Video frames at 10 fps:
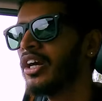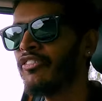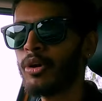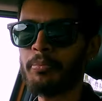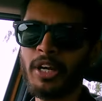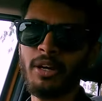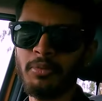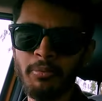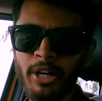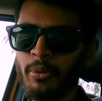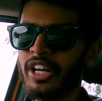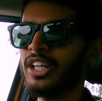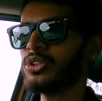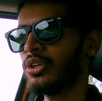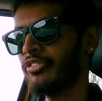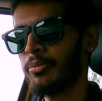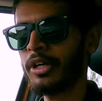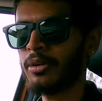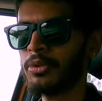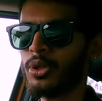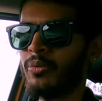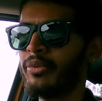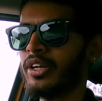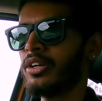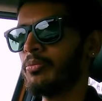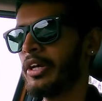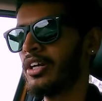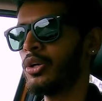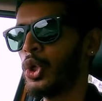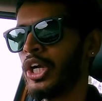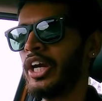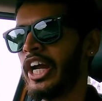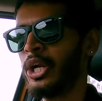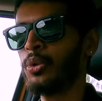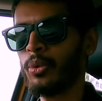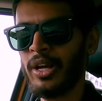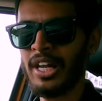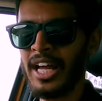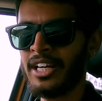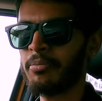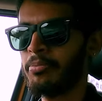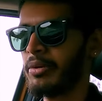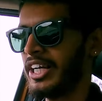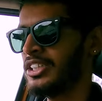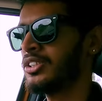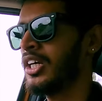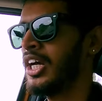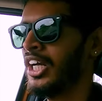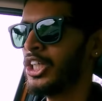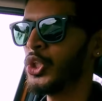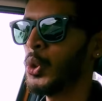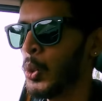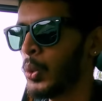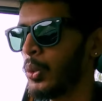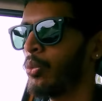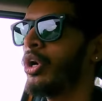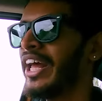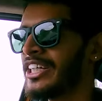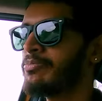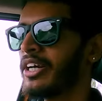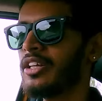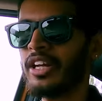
if you're picking up the mid variants or if you're picking up the top variant, you're paying a good 8 to 12 lakh price. You would expect